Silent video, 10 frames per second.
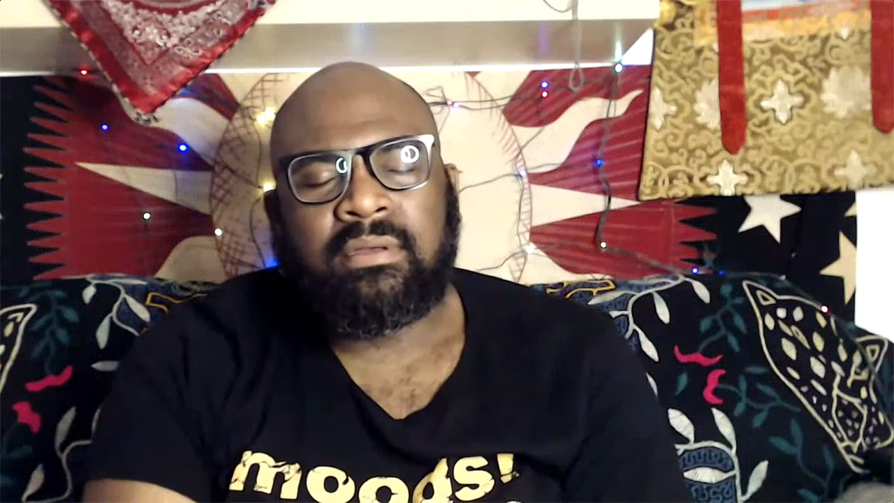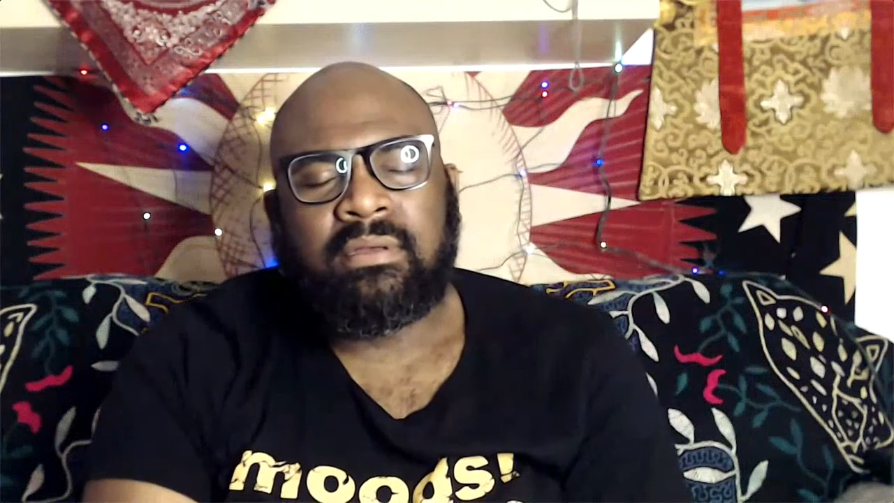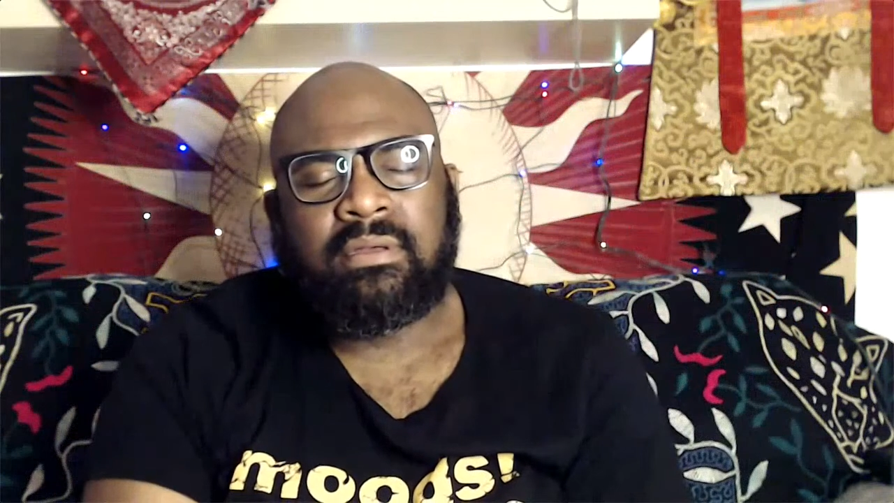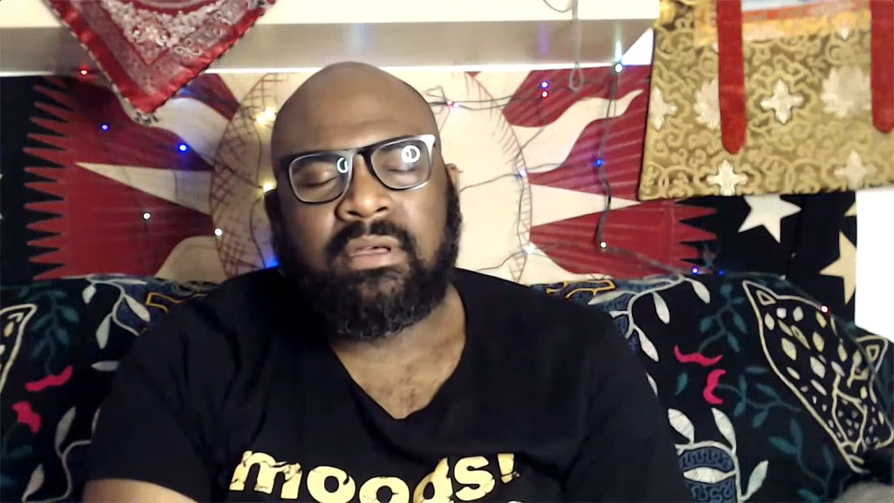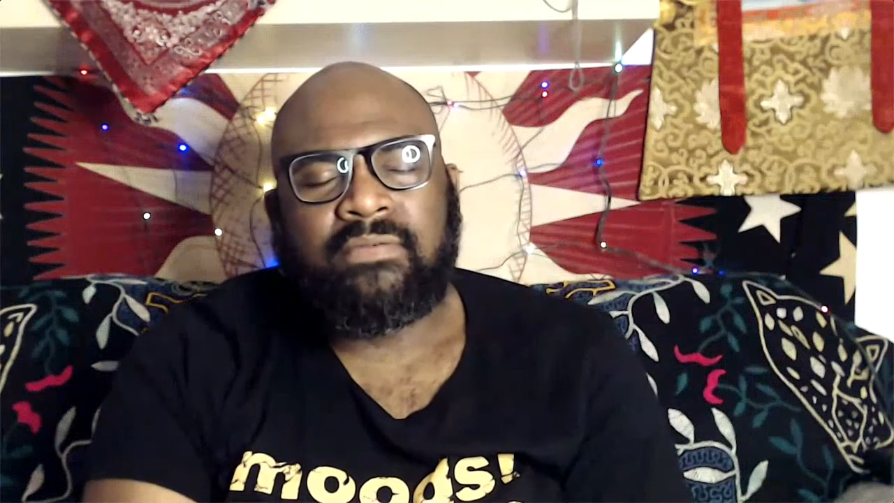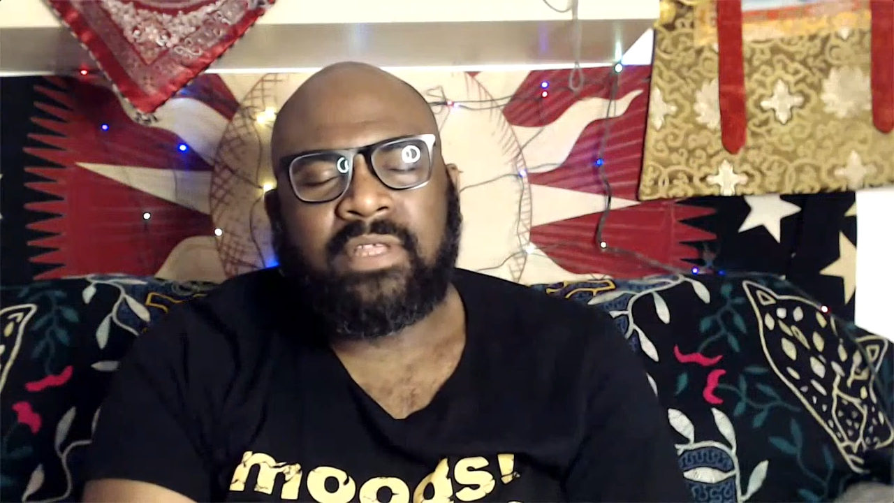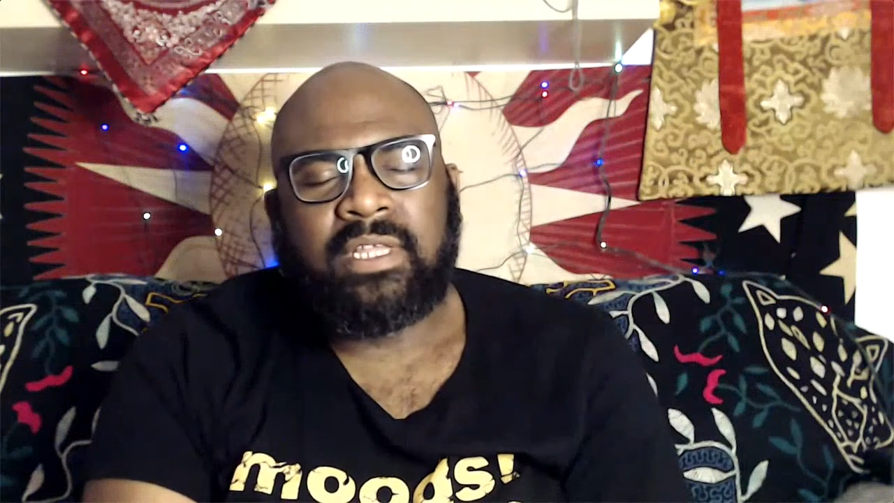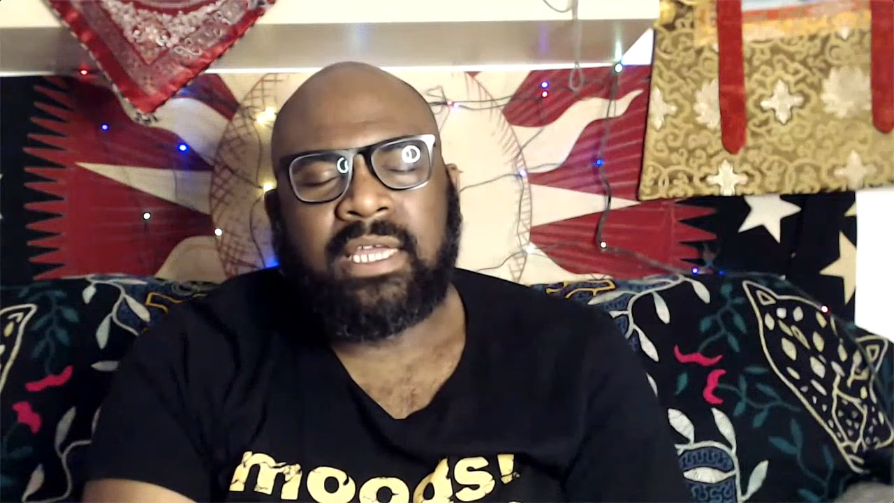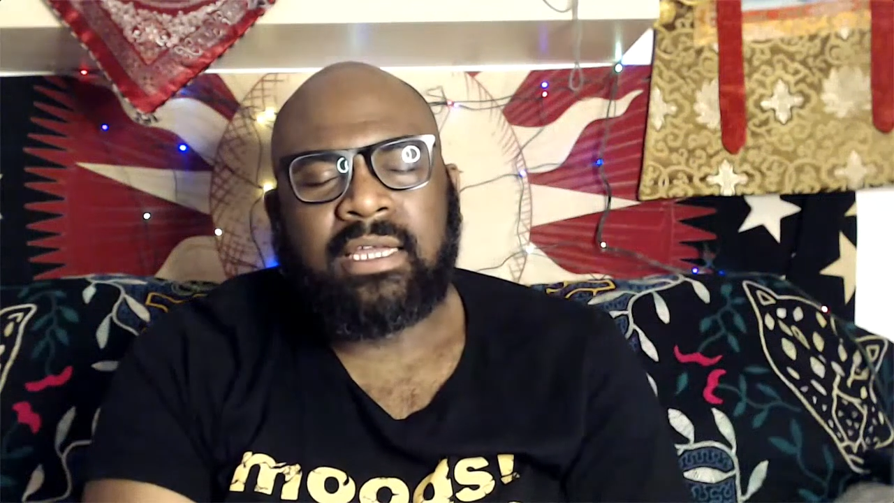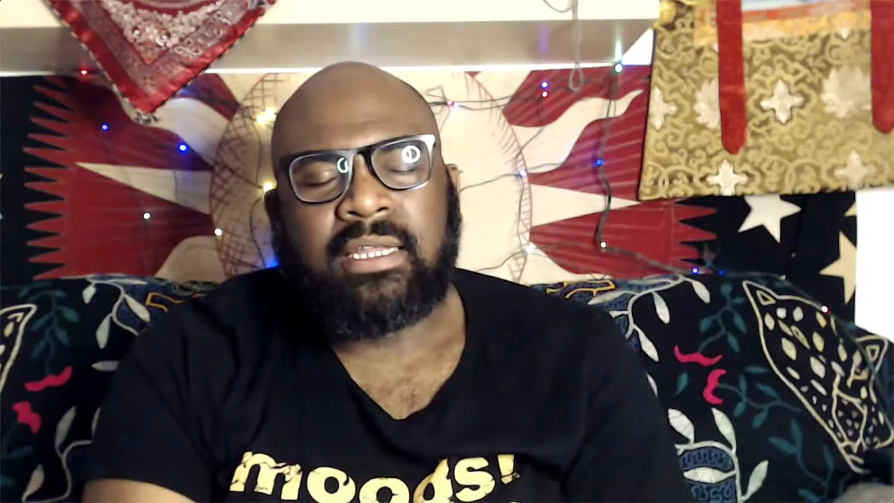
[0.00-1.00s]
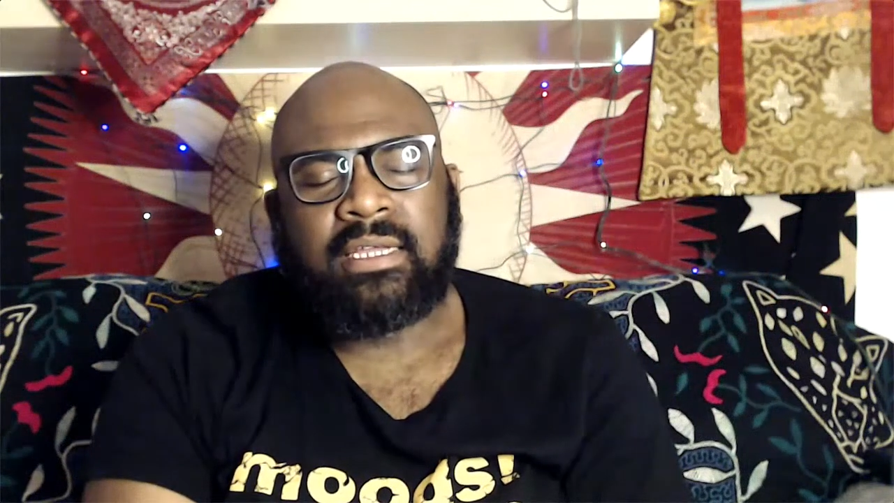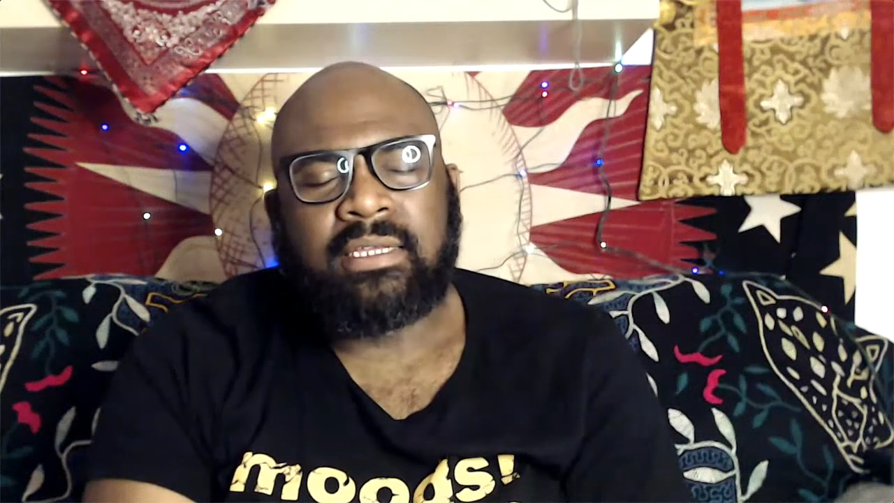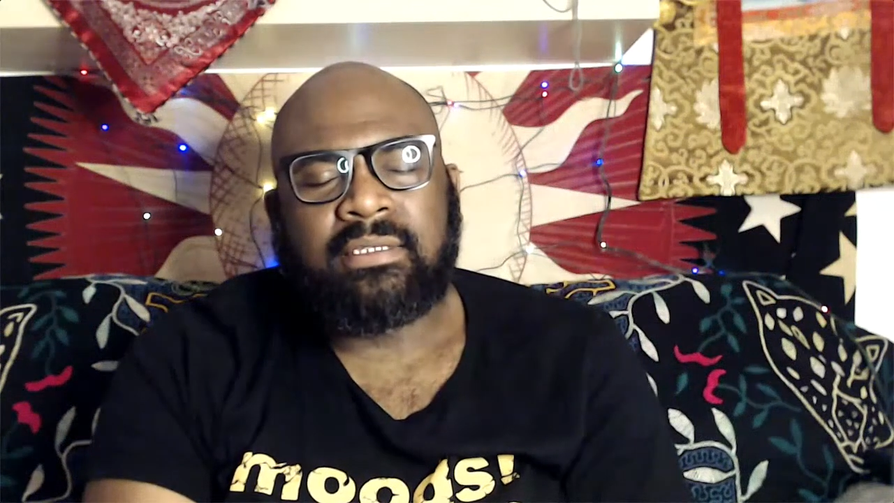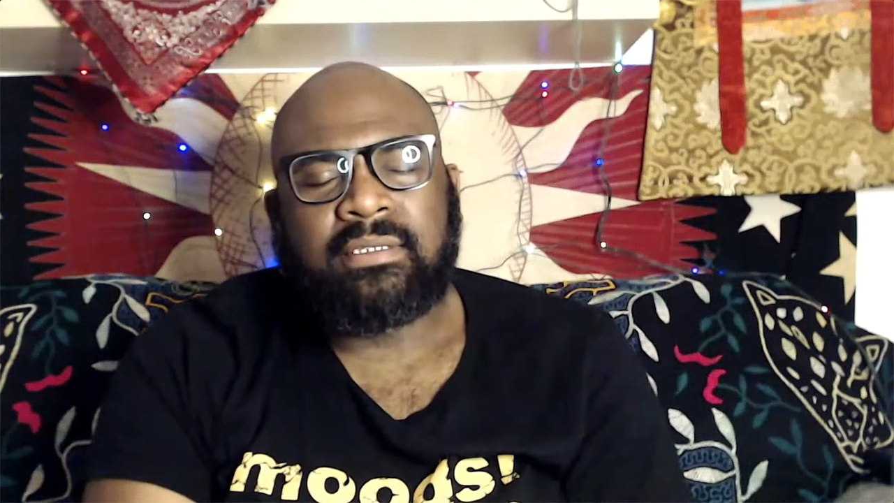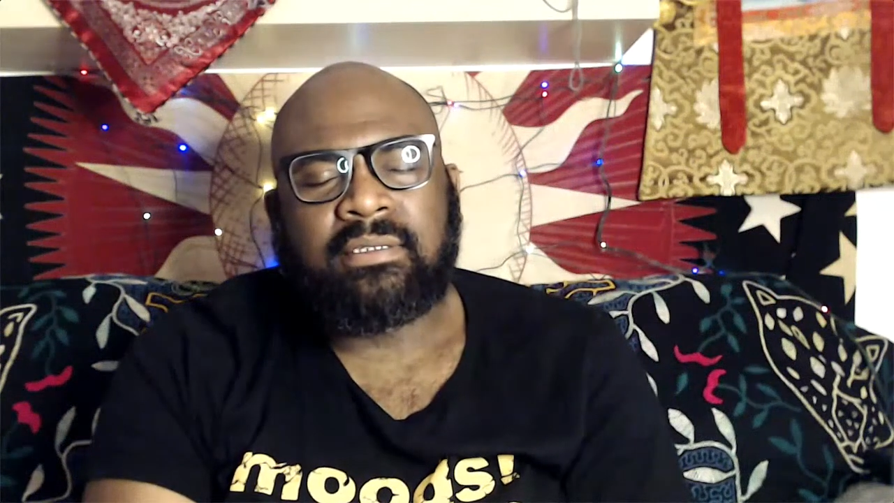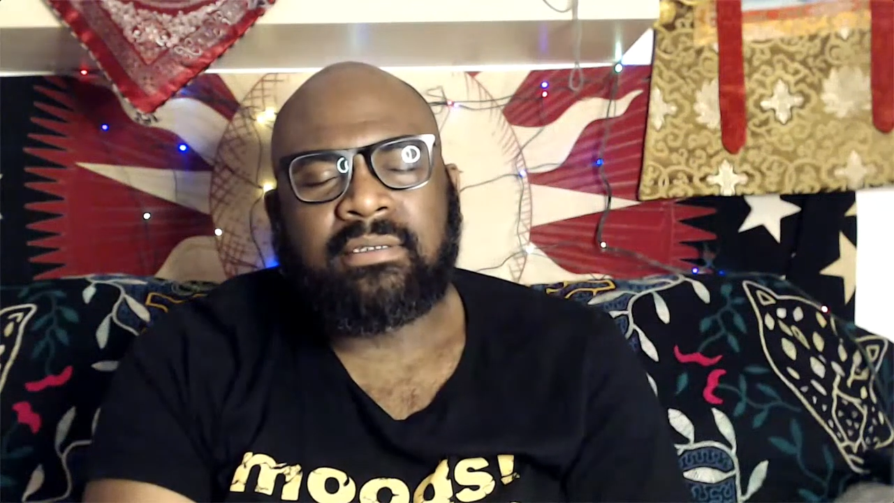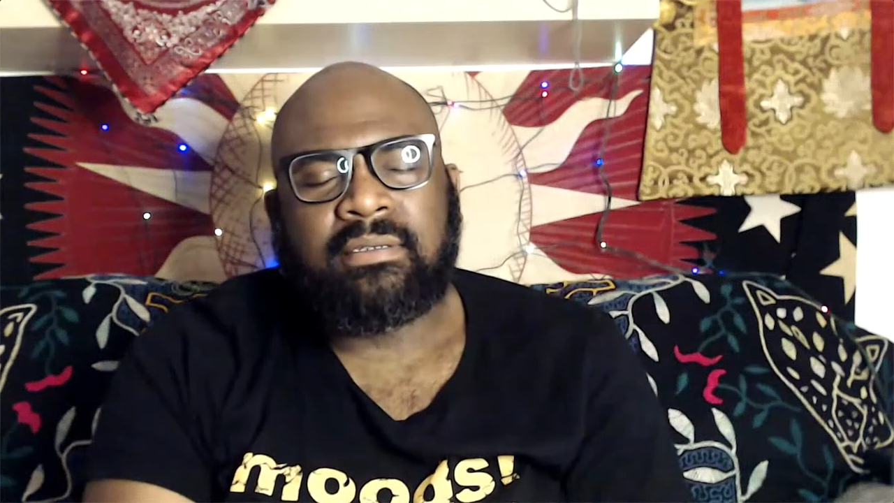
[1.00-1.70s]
of the deities,